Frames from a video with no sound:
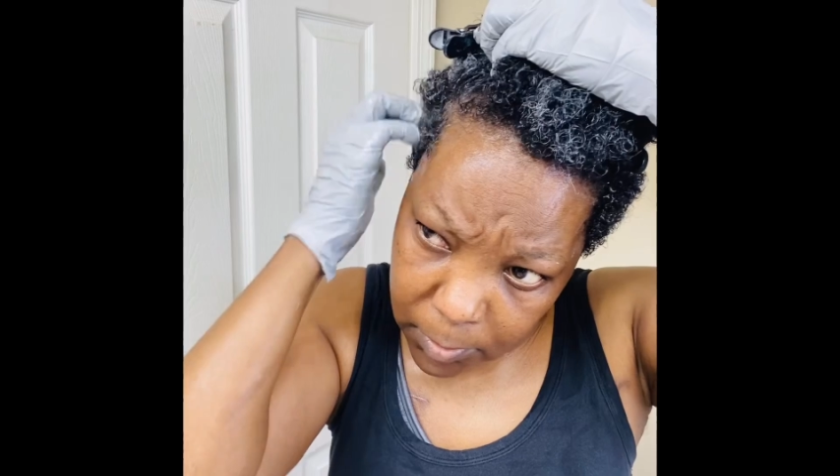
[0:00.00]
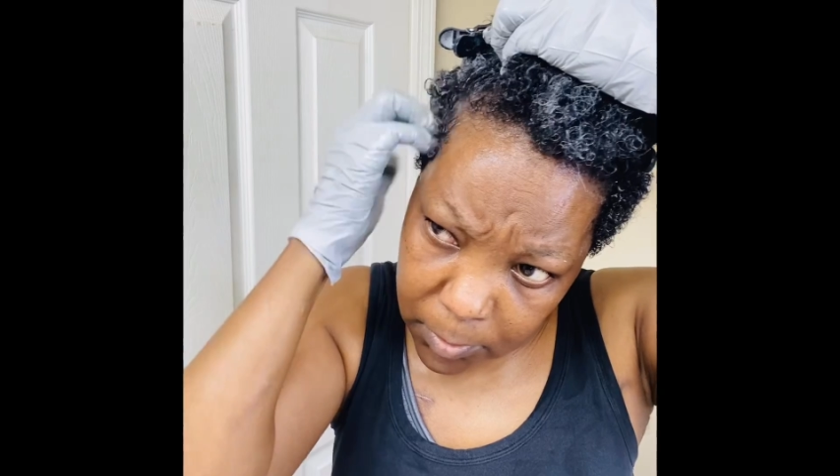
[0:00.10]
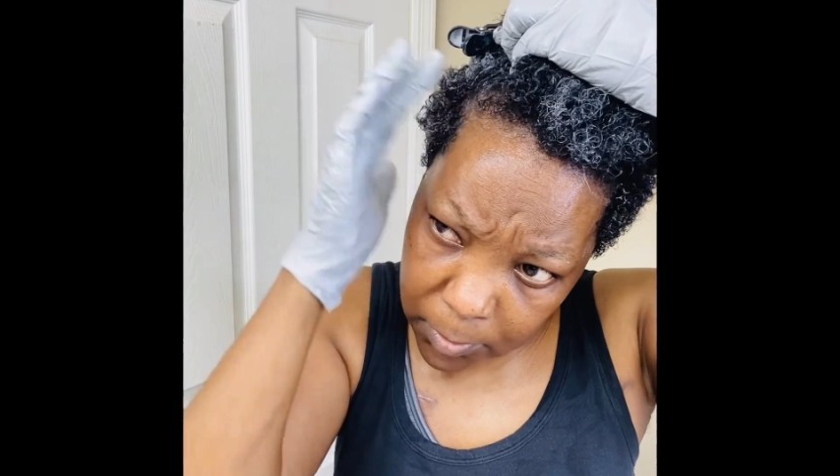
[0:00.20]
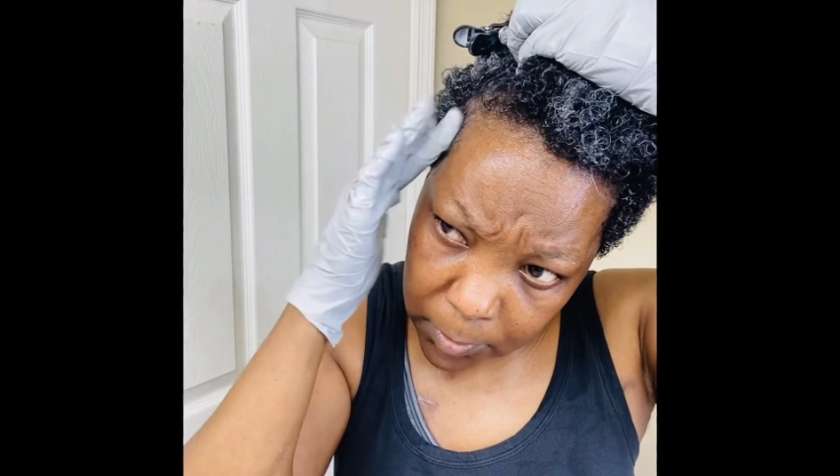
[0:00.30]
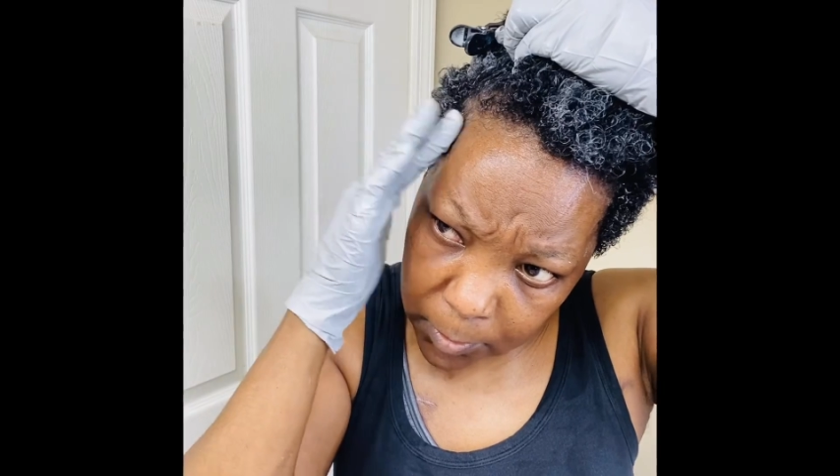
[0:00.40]

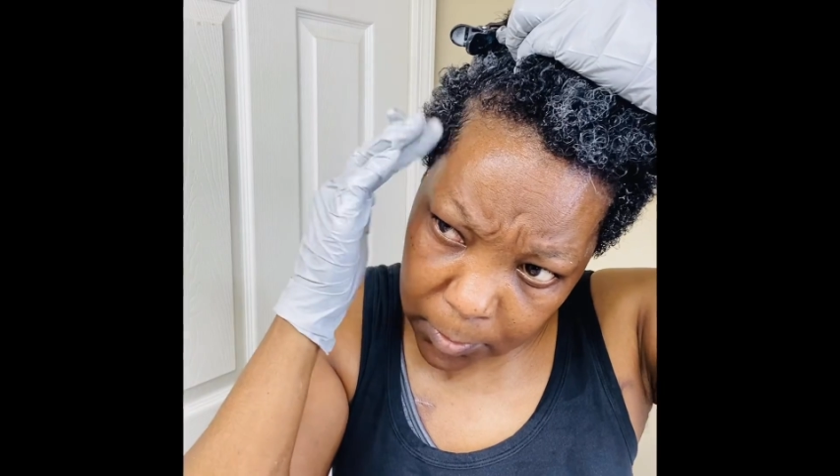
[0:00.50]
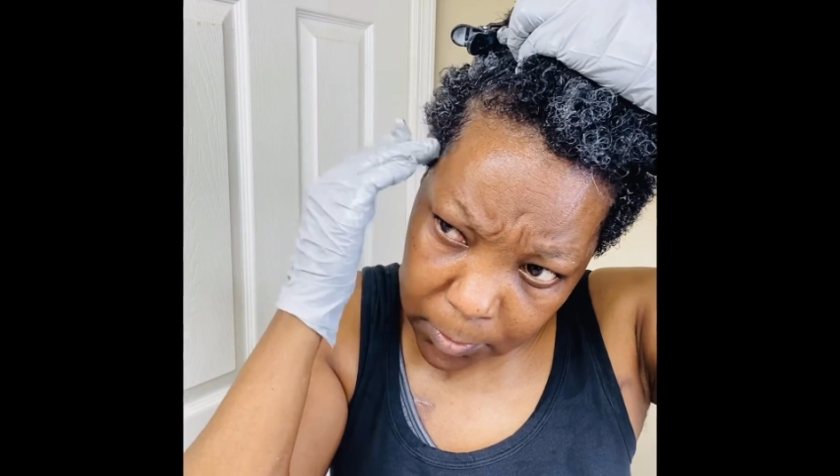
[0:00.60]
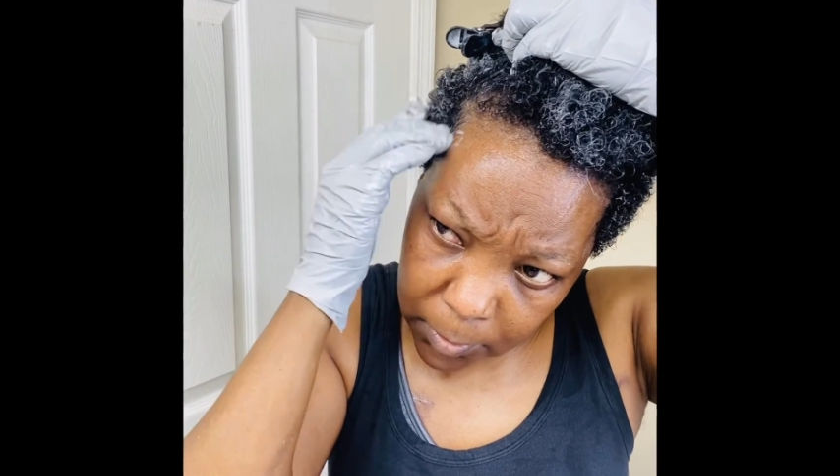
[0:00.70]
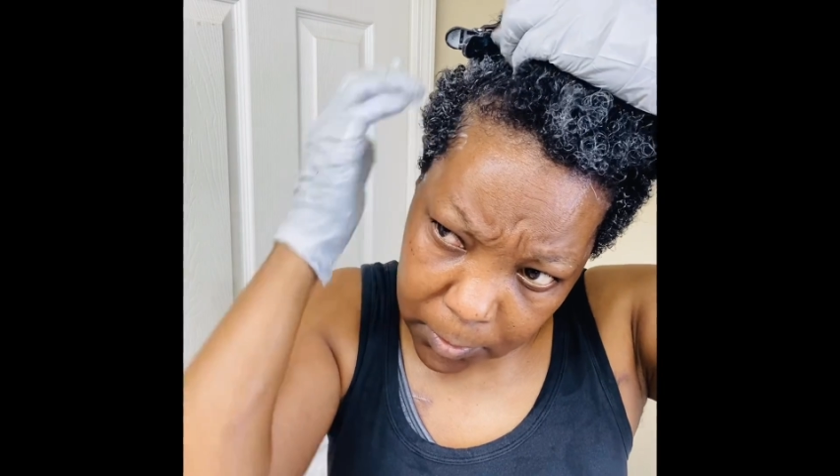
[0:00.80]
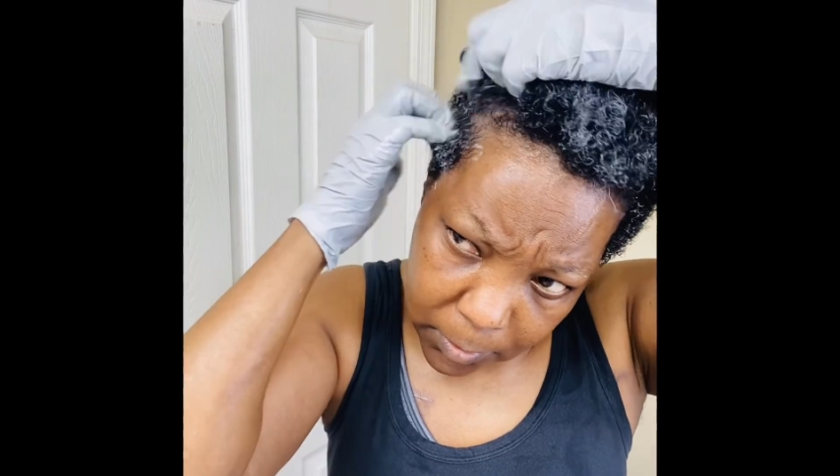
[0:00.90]
sometimes I
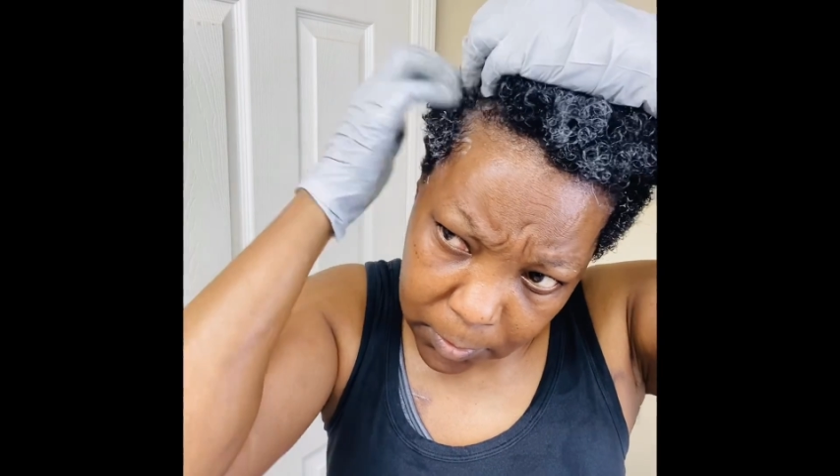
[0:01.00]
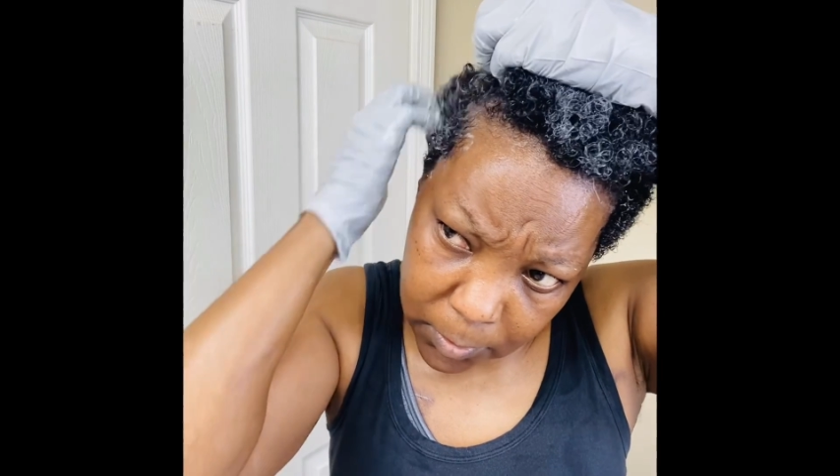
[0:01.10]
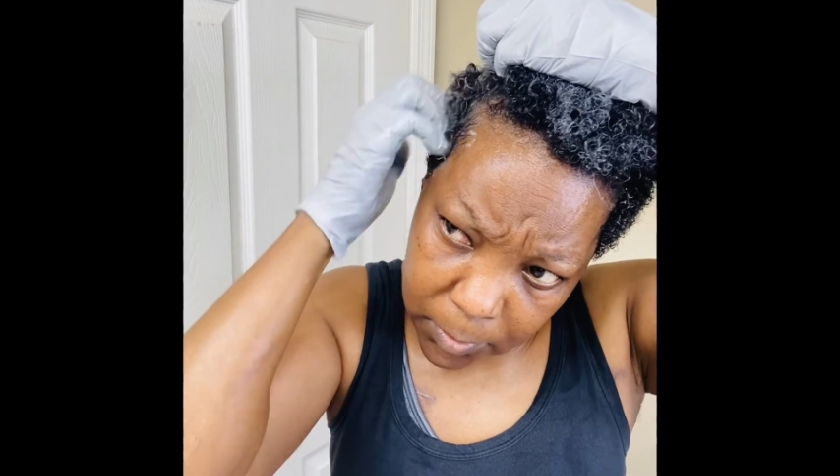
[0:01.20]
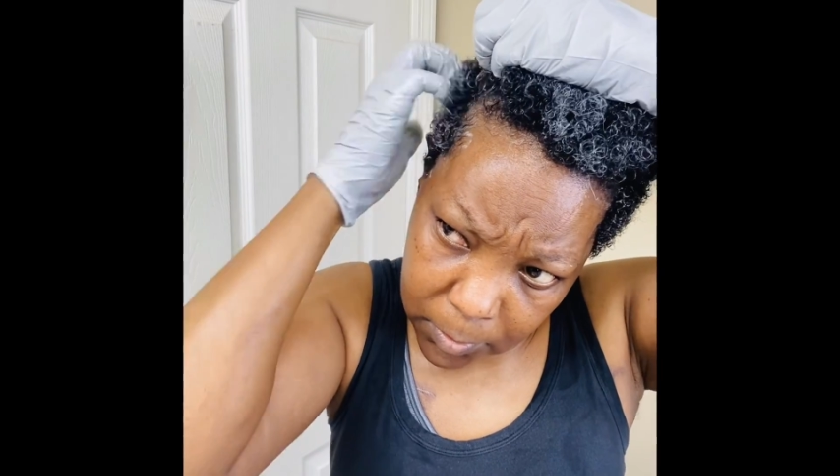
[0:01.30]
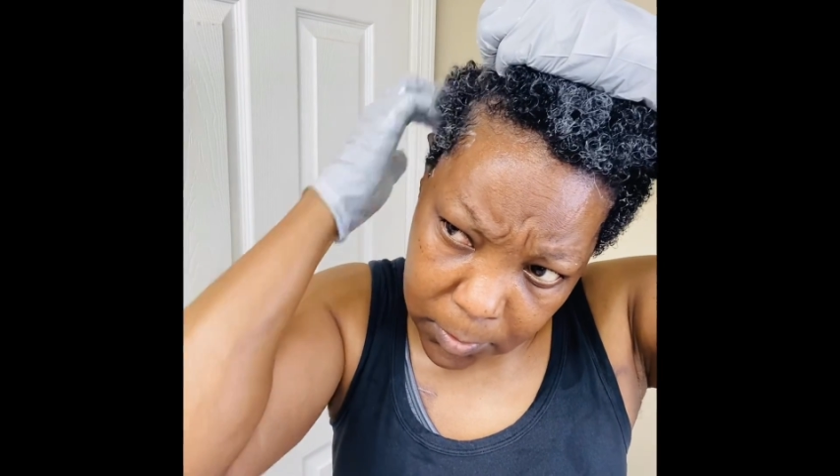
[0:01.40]
sit on the dry,
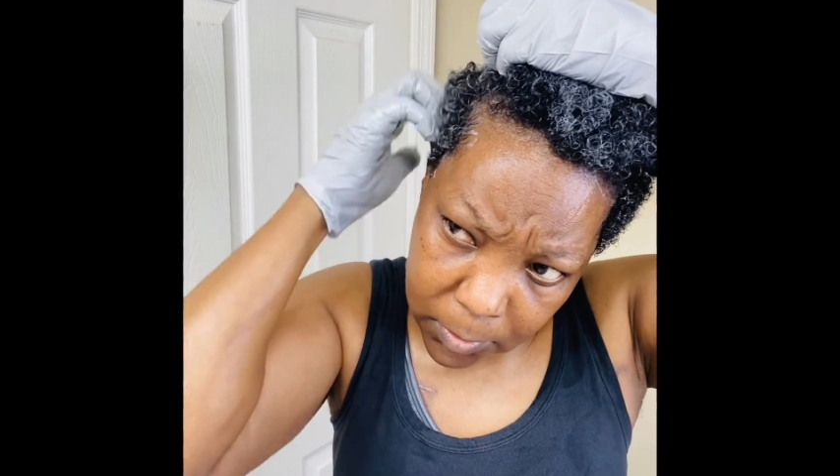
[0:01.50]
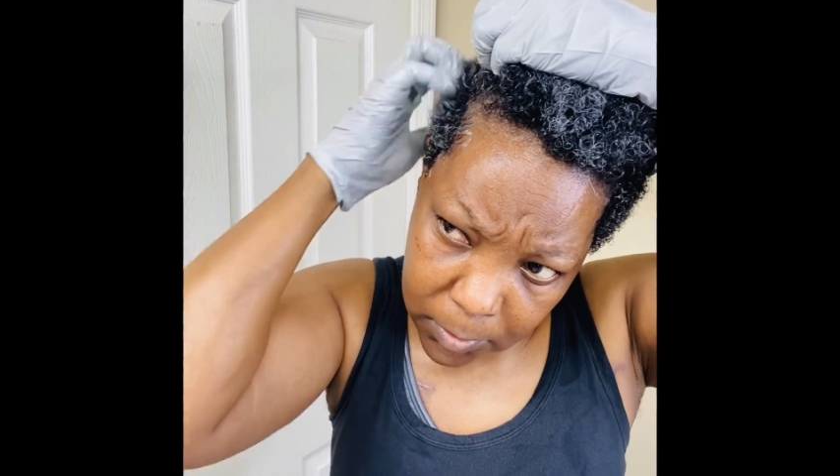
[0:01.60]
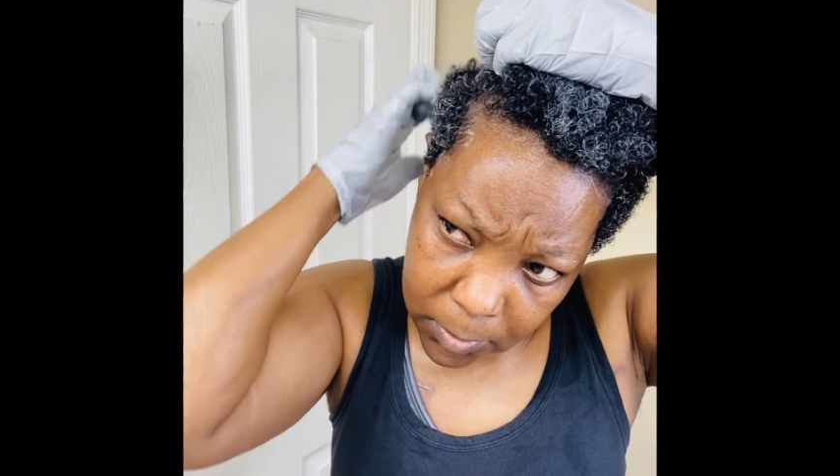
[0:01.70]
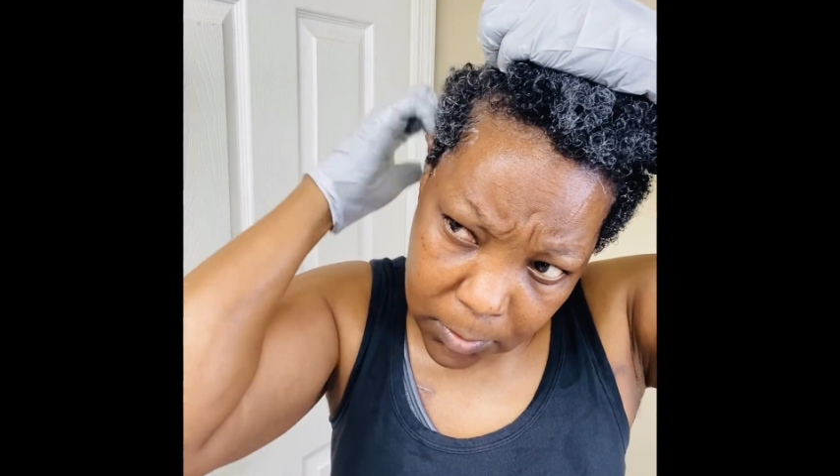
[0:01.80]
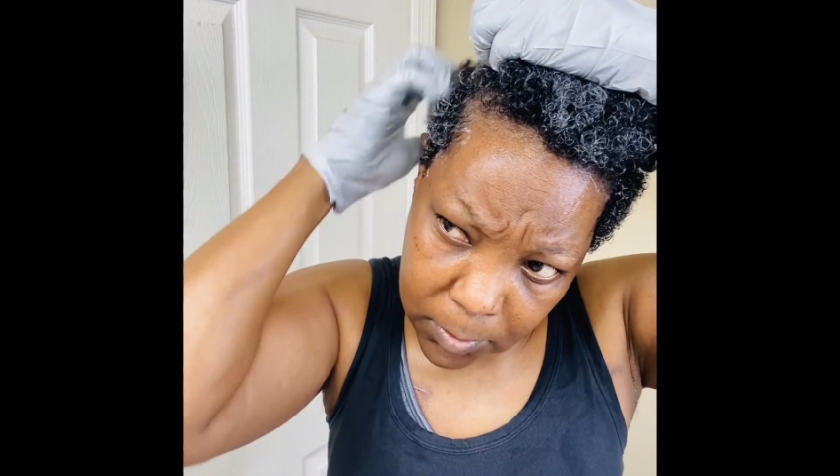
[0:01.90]
it depends
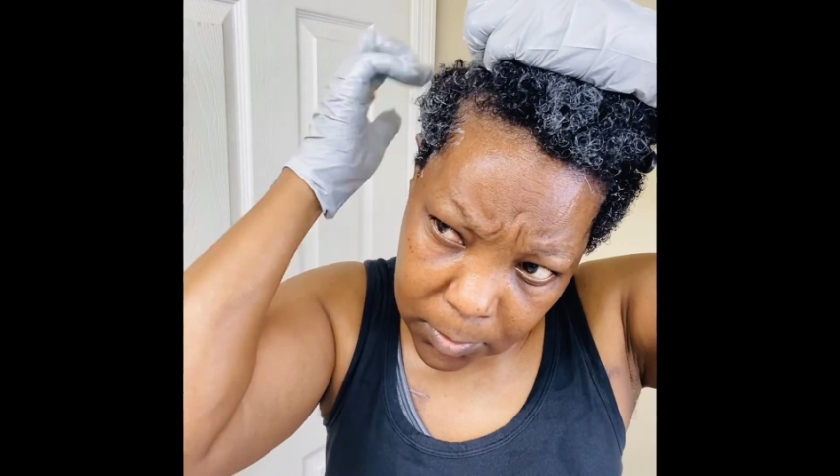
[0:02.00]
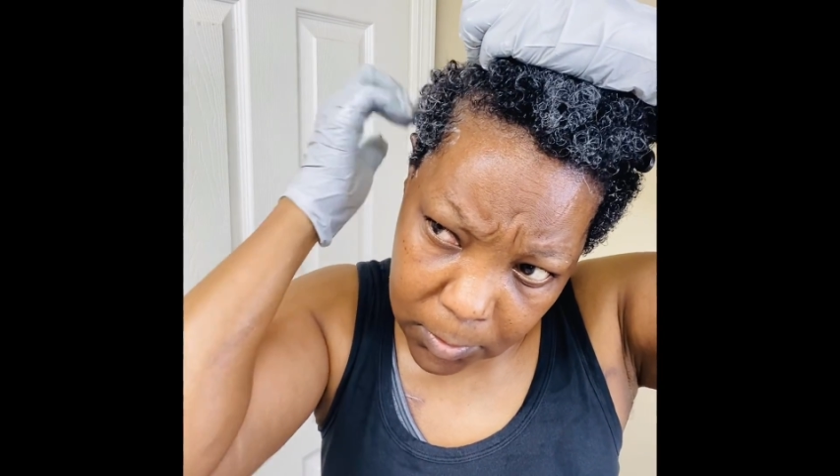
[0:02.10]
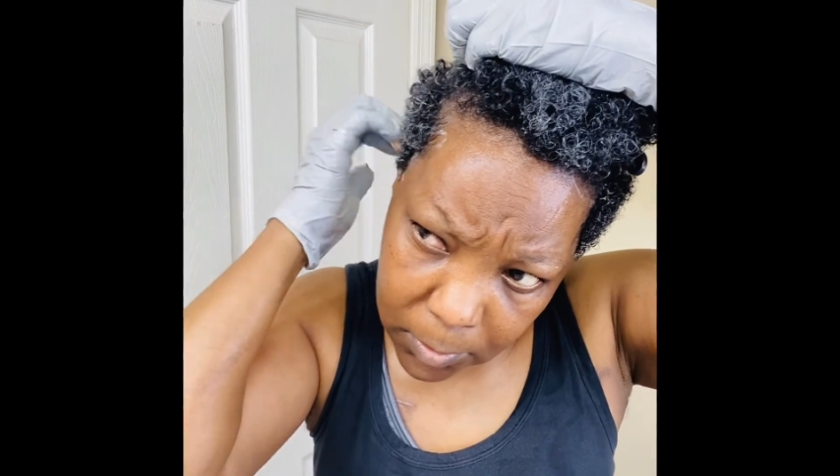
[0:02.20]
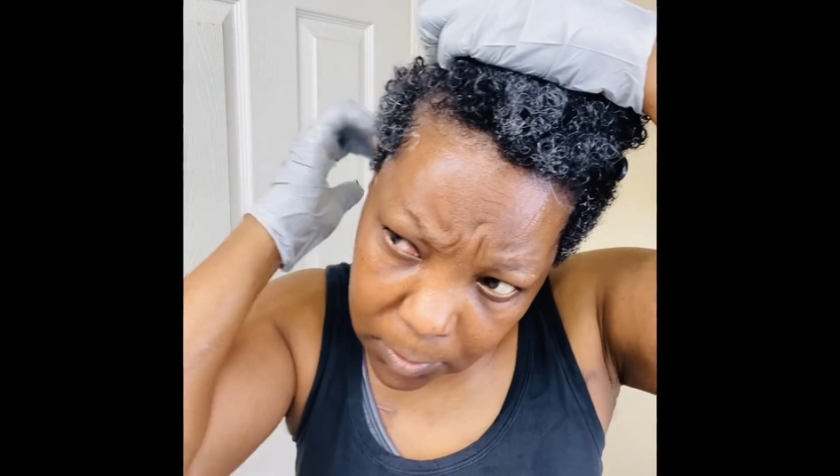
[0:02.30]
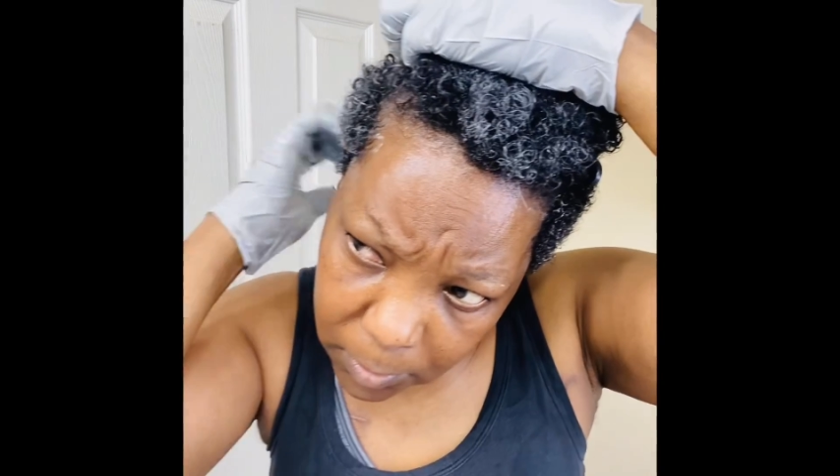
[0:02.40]
on the weather,